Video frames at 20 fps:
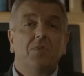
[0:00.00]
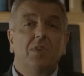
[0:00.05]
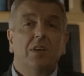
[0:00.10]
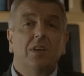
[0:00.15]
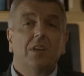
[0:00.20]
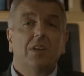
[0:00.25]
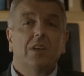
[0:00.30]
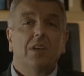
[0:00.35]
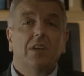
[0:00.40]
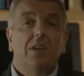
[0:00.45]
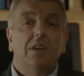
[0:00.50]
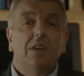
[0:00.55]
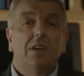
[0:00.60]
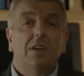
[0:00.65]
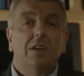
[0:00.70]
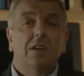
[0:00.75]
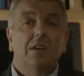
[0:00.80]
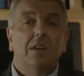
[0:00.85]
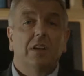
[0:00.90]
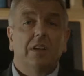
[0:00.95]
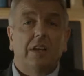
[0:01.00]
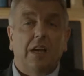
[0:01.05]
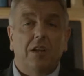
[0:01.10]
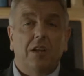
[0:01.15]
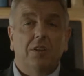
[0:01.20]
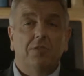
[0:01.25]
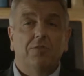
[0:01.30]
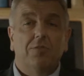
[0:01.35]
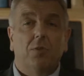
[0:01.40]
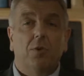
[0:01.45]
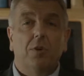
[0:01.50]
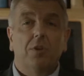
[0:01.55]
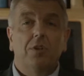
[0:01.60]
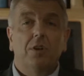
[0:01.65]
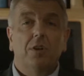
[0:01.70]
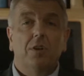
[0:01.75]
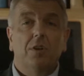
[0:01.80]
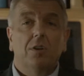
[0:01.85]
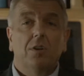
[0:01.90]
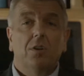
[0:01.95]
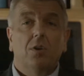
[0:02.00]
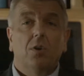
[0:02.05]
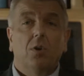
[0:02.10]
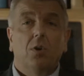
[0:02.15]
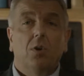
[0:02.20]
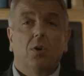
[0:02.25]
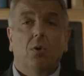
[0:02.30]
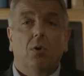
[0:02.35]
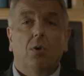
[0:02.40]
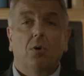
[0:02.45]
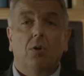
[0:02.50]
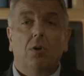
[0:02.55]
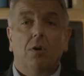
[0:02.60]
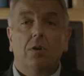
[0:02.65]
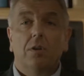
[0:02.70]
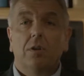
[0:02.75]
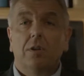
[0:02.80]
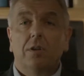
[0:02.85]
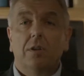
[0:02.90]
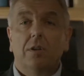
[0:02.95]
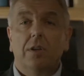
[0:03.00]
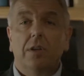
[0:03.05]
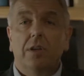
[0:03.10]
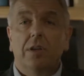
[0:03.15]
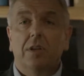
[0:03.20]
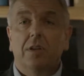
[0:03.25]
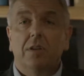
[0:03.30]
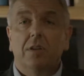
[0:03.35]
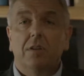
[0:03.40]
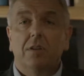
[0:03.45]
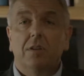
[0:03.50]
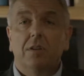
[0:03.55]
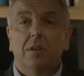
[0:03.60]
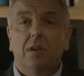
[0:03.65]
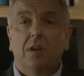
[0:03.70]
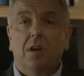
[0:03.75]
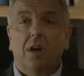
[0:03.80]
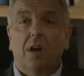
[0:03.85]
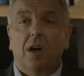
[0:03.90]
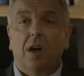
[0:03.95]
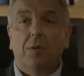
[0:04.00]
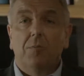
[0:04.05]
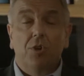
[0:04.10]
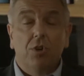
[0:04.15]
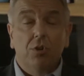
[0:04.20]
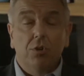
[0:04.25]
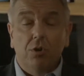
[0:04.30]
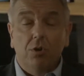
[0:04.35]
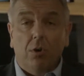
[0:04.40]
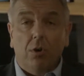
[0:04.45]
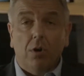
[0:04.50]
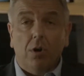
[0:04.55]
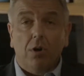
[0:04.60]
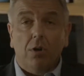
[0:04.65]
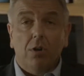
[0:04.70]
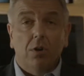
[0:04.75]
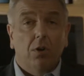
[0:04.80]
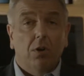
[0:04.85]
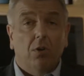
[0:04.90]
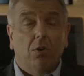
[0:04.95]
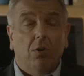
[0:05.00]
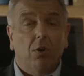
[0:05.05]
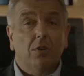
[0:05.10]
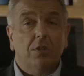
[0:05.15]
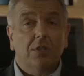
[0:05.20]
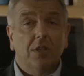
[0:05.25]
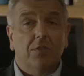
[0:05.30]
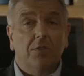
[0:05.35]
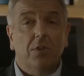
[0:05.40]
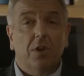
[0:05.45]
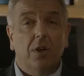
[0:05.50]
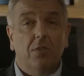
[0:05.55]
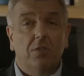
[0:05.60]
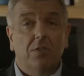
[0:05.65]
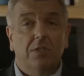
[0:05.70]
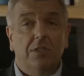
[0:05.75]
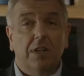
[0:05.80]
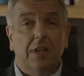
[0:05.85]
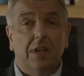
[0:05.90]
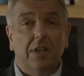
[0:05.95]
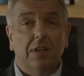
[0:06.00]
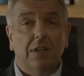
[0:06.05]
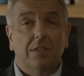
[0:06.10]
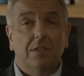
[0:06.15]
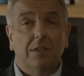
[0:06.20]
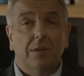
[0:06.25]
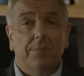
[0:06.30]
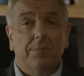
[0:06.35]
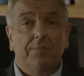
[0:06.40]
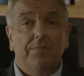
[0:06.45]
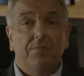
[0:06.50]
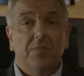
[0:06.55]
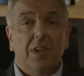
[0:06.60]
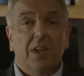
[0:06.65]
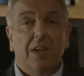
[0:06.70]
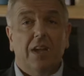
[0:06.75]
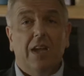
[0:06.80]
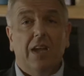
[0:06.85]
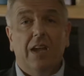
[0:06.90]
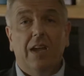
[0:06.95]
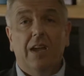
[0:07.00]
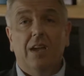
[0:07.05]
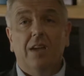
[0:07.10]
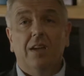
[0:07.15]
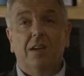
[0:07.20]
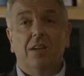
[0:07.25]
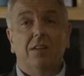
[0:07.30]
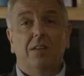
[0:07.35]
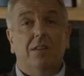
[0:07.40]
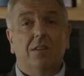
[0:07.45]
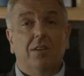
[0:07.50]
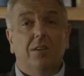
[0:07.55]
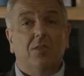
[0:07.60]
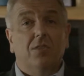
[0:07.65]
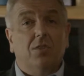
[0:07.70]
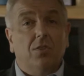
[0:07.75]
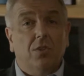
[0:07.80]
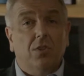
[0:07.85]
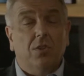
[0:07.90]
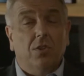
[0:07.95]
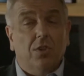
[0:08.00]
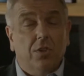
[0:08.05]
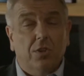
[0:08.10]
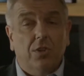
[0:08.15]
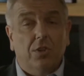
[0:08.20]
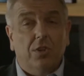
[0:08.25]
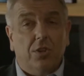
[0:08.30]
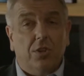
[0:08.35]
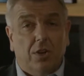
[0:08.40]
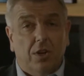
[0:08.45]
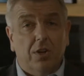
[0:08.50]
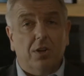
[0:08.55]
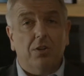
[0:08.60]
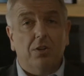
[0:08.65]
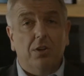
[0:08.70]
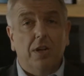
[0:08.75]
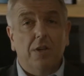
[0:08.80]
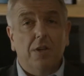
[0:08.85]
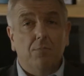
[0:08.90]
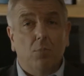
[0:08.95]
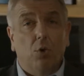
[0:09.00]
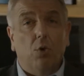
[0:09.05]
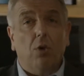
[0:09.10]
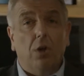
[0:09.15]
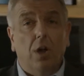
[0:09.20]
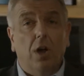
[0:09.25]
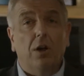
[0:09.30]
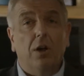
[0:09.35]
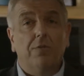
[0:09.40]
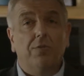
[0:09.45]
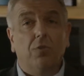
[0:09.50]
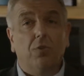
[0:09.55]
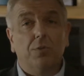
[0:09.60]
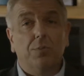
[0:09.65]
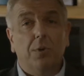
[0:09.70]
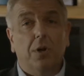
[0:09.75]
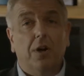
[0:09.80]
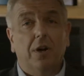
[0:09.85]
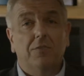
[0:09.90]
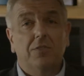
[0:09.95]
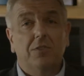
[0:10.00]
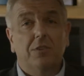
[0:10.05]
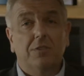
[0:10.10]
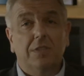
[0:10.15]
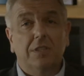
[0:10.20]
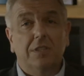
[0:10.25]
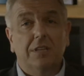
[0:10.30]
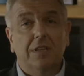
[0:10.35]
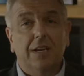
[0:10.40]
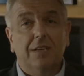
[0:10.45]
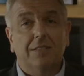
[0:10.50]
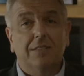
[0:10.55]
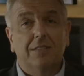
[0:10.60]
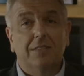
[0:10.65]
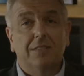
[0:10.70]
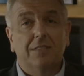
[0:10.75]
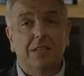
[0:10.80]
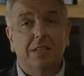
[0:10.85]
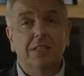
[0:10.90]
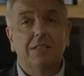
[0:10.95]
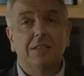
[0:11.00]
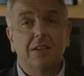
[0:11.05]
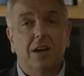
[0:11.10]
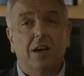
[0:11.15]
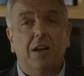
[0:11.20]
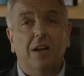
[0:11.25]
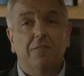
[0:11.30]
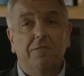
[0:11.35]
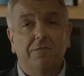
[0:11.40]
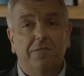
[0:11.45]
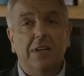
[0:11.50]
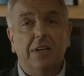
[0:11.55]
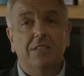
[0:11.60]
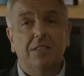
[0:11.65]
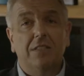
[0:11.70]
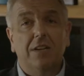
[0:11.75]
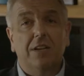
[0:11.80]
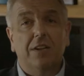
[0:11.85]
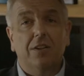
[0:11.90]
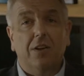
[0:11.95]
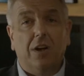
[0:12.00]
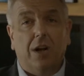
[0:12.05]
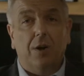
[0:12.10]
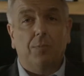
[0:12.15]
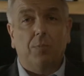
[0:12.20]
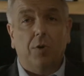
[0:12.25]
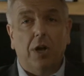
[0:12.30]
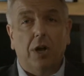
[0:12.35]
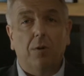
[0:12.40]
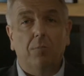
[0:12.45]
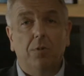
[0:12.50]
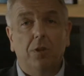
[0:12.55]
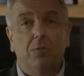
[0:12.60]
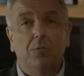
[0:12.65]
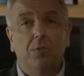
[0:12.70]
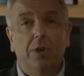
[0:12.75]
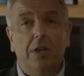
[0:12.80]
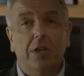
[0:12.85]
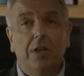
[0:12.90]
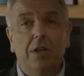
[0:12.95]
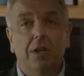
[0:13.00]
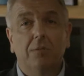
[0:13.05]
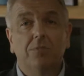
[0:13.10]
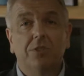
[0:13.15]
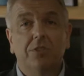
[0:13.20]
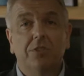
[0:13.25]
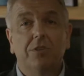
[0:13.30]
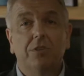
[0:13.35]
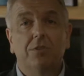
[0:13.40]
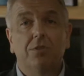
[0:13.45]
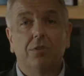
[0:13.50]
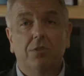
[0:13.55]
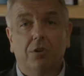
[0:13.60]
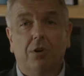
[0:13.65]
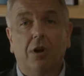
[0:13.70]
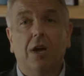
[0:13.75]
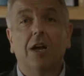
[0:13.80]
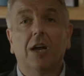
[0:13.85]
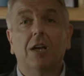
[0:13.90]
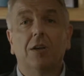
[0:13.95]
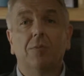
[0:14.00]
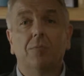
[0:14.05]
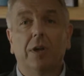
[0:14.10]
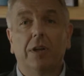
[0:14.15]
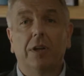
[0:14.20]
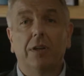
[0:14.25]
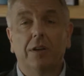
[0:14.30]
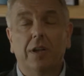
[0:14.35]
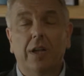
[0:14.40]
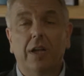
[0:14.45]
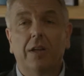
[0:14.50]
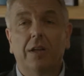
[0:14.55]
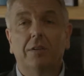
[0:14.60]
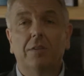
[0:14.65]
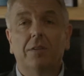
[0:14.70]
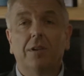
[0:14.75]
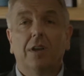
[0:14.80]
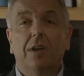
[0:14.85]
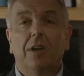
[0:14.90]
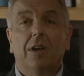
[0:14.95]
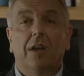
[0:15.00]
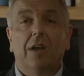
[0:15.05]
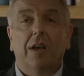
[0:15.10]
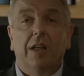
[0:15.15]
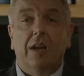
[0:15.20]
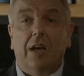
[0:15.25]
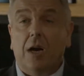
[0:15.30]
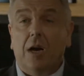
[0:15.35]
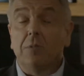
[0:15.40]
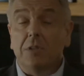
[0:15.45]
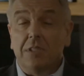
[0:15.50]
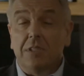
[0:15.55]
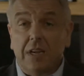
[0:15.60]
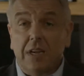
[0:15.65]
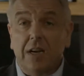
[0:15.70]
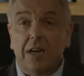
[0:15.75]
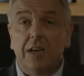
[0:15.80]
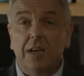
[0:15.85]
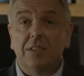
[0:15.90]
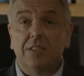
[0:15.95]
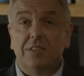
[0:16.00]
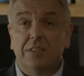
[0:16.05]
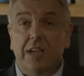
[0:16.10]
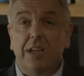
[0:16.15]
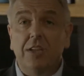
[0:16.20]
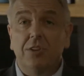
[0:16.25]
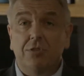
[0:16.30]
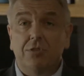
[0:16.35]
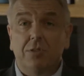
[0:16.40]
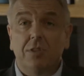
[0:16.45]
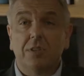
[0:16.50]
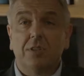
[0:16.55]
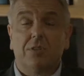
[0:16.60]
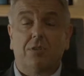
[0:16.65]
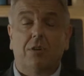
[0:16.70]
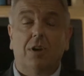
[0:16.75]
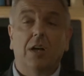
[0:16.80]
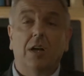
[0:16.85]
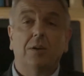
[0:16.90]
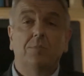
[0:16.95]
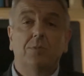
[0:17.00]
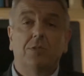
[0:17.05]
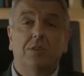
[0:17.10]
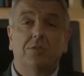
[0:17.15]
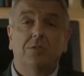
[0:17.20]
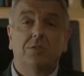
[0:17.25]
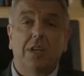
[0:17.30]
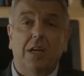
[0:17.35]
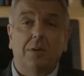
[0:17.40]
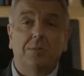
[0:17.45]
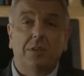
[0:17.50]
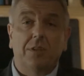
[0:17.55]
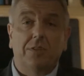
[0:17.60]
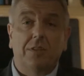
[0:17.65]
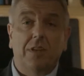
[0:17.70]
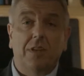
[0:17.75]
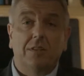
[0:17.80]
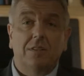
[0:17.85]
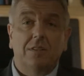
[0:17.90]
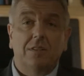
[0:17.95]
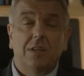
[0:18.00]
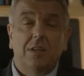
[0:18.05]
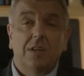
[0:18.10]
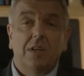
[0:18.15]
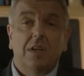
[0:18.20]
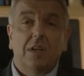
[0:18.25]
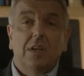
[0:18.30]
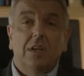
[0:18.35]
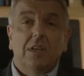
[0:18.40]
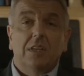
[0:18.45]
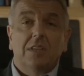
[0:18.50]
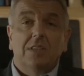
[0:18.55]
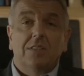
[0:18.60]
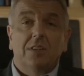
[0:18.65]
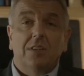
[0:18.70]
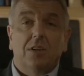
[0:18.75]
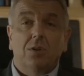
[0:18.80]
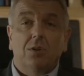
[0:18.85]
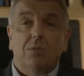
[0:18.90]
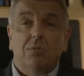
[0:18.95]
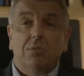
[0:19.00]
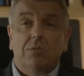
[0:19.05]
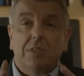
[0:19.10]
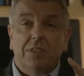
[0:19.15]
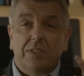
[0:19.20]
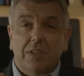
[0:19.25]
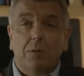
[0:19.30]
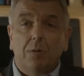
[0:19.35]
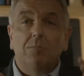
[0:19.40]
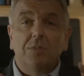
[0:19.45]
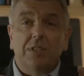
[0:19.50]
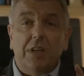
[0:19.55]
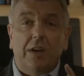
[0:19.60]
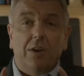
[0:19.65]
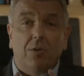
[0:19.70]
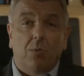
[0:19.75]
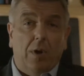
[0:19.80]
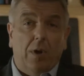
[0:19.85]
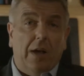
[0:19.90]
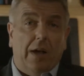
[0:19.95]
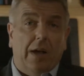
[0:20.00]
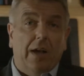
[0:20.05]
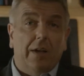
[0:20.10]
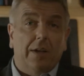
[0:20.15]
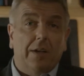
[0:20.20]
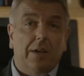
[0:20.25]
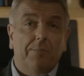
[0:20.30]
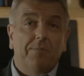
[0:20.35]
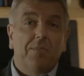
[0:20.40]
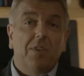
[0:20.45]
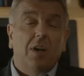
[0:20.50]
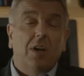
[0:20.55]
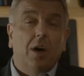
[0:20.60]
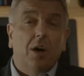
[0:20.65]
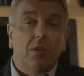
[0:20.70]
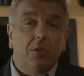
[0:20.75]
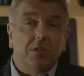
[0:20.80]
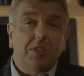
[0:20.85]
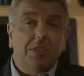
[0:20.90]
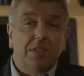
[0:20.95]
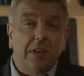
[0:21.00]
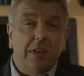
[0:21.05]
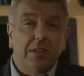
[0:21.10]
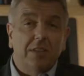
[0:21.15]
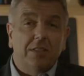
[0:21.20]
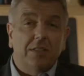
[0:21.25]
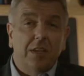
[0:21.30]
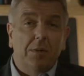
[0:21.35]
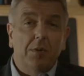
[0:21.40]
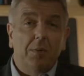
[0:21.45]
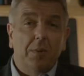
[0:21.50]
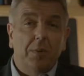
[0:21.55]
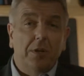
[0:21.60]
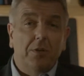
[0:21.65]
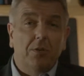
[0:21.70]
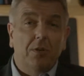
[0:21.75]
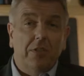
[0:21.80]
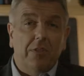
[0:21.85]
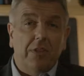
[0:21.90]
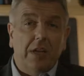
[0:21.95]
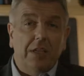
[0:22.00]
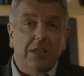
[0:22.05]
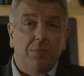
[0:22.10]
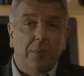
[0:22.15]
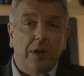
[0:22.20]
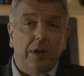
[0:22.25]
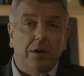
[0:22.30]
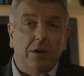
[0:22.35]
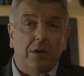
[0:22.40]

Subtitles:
in California or in New York or several other states. And clearly, more law enforcement officers in Texas is not fixing our problem when it comes to crime and homicides, dangerous crimes, those types of things. So something's out of whack. Other states seem to be doing things better.